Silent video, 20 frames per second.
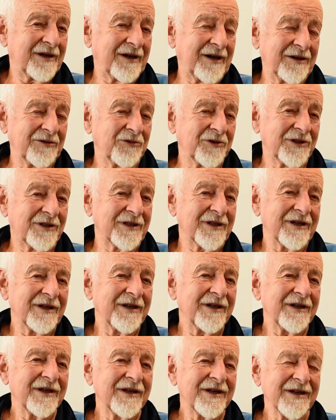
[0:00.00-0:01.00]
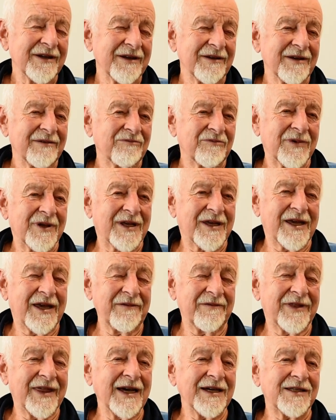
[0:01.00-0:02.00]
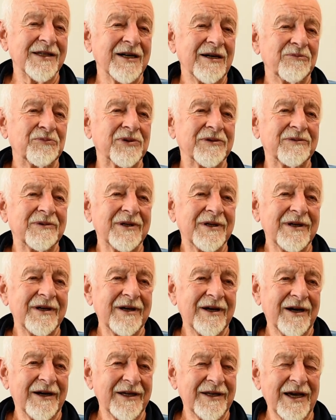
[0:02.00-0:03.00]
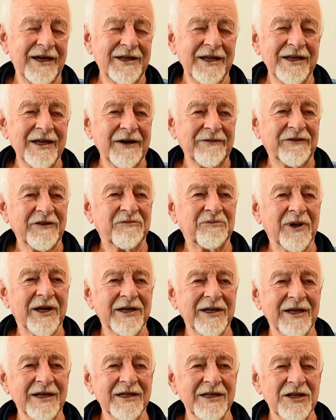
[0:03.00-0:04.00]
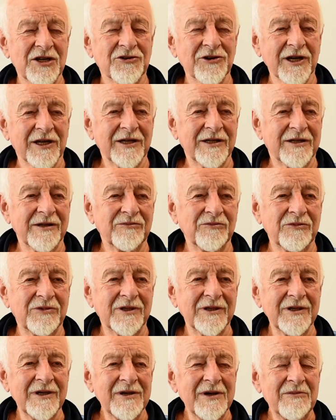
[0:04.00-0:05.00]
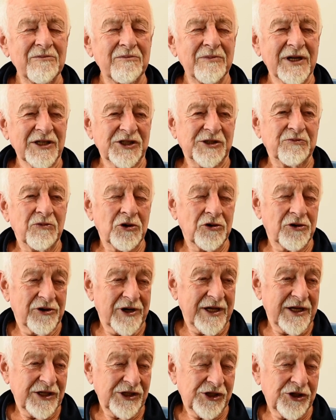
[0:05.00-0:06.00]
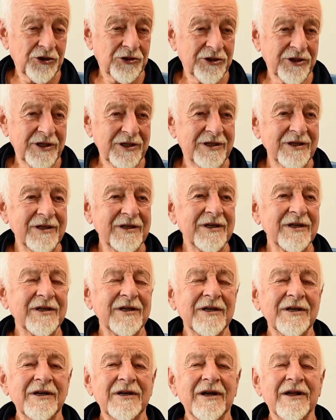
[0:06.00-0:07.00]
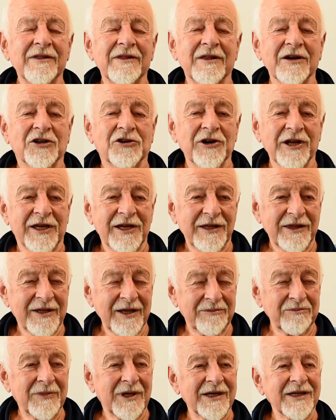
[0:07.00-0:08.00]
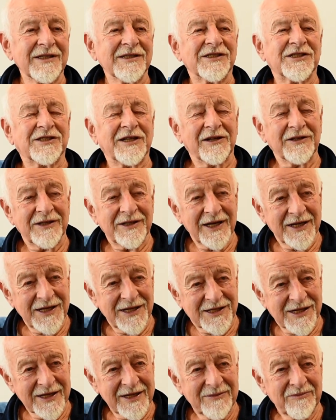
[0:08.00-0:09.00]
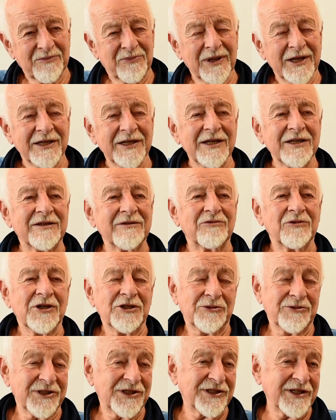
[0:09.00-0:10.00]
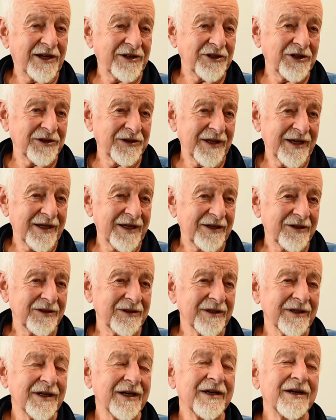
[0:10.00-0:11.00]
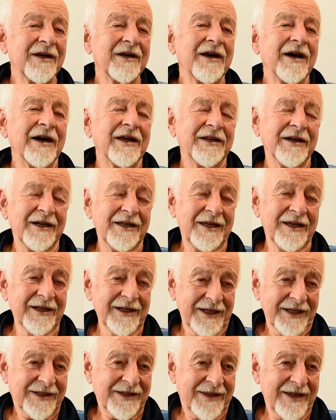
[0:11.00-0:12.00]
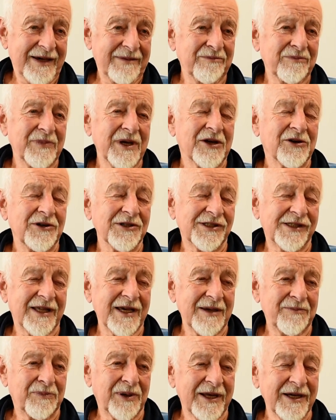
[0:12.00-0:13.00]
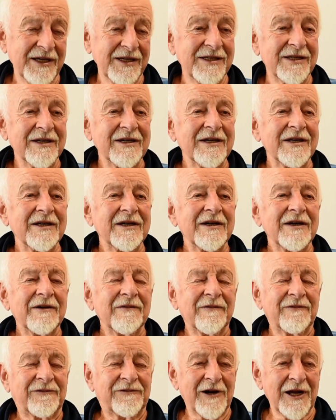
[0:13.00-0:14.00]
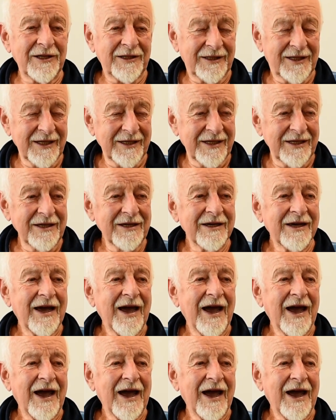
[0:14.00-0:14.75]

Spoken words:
I would give that up. I'd had enough of playing league cricket and much more enjoyed the cricket that my Sunday team played, which was Sutton on the Hill, and I liked them because they played friendly,